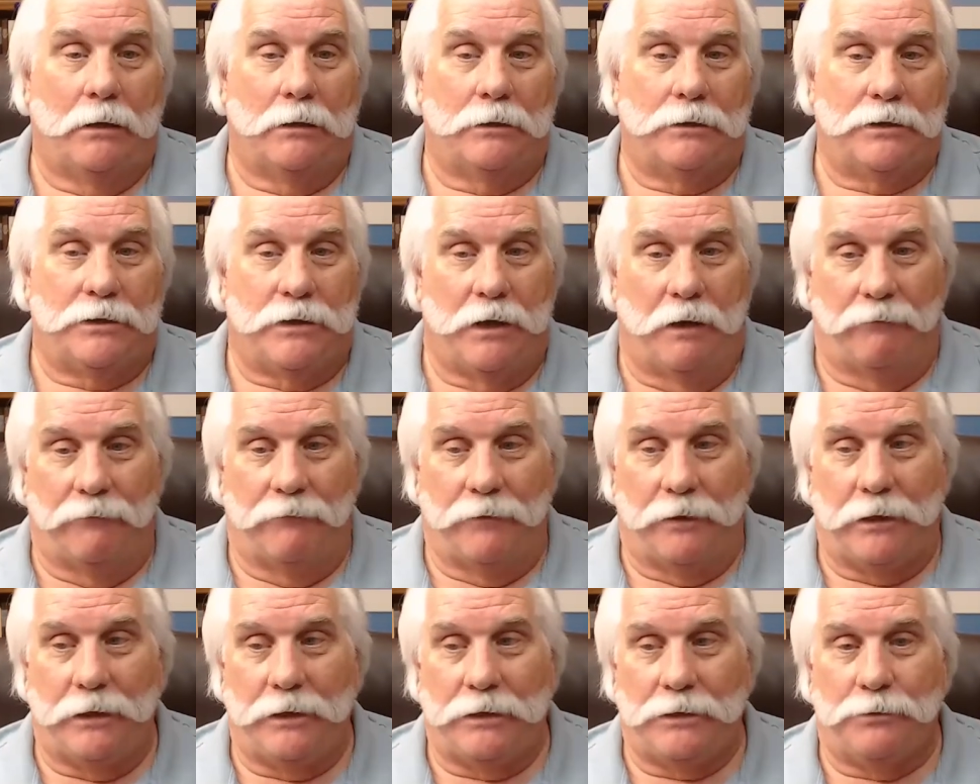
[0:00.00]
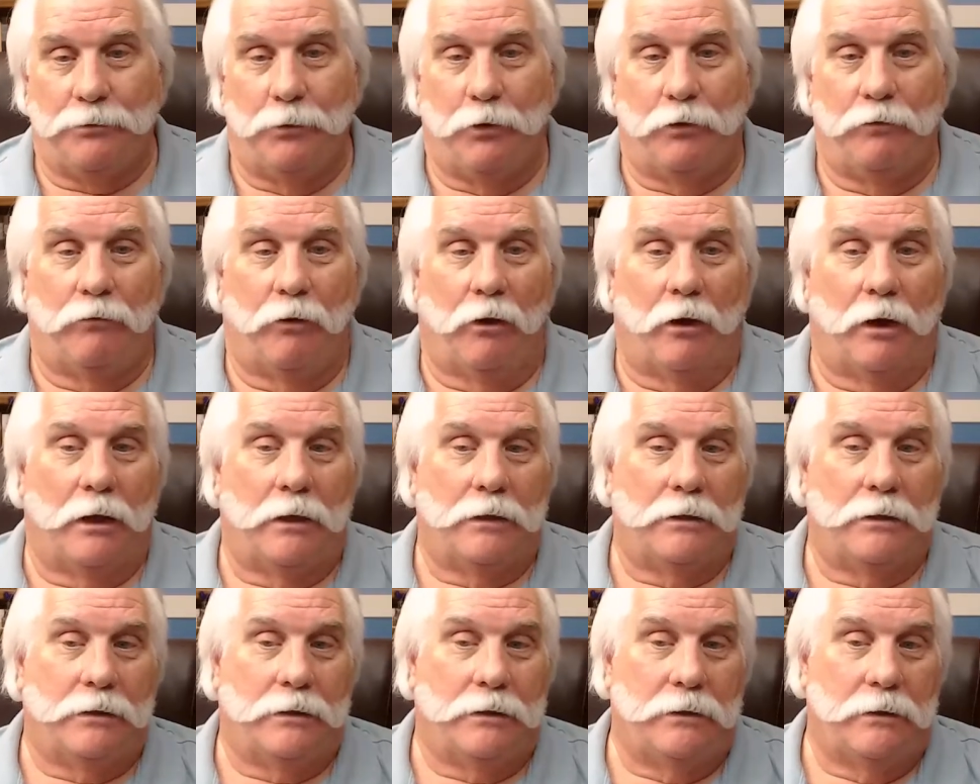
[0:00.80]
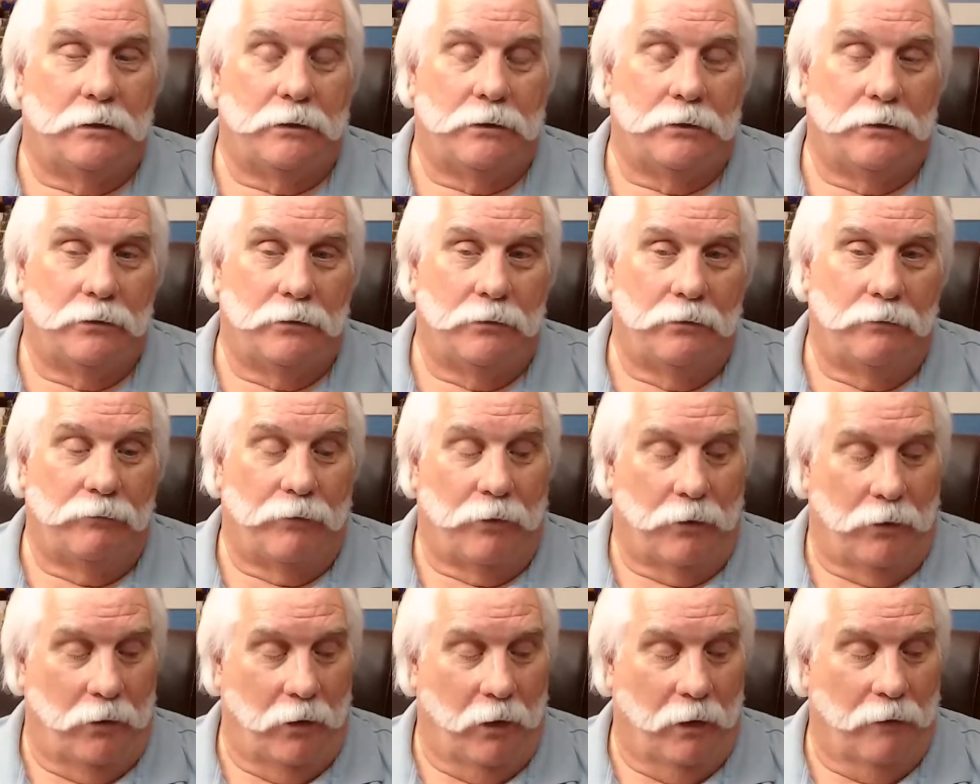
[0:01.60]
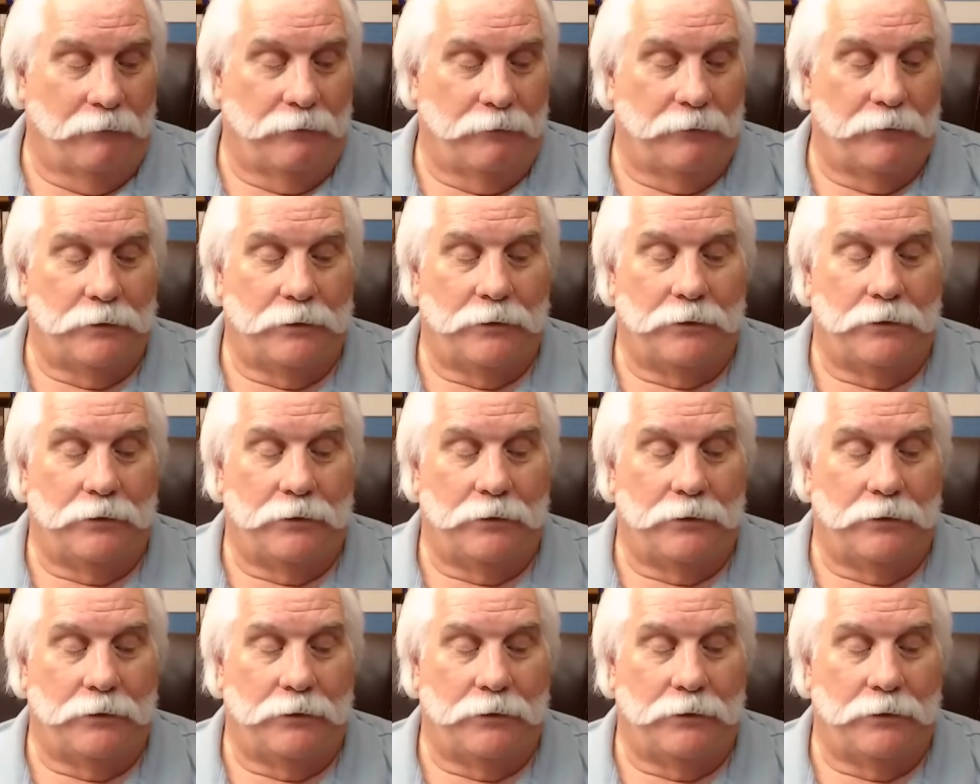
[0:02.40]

70s move on to very often